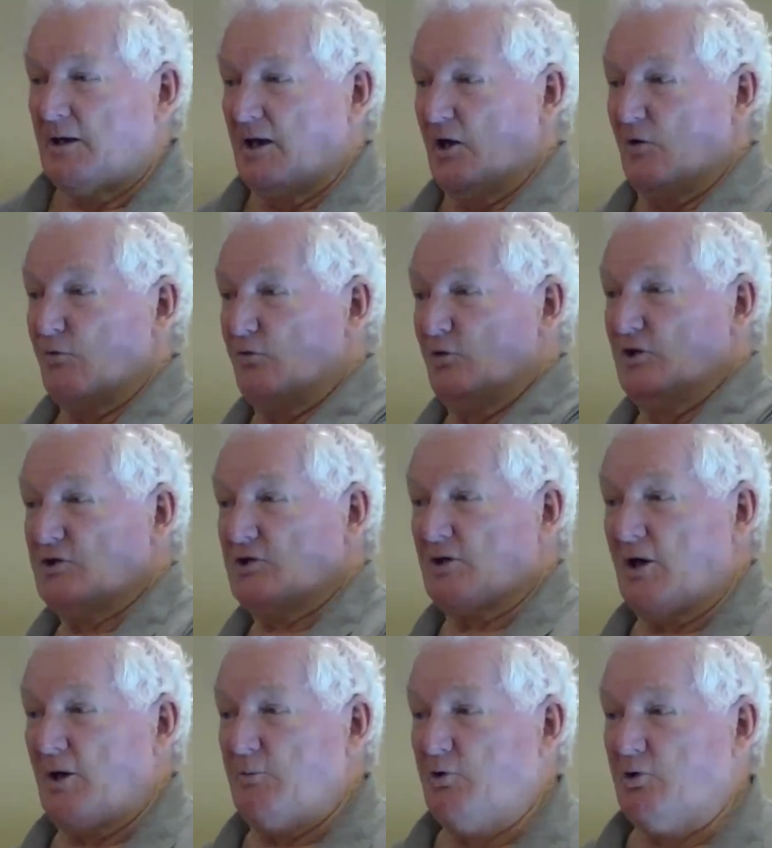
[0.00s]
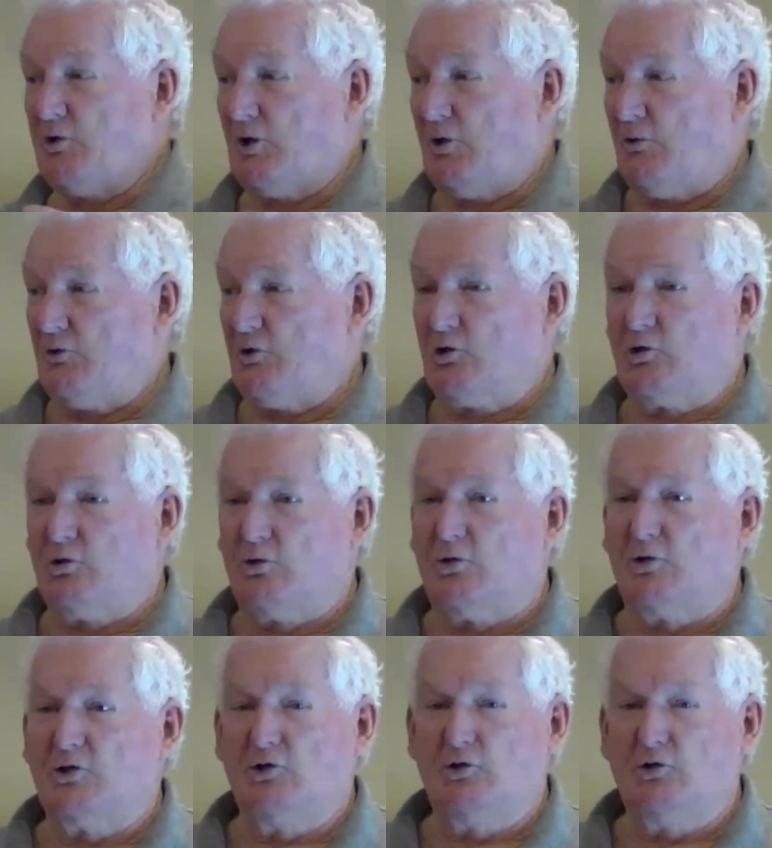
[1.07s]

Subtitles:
Every time you go into court,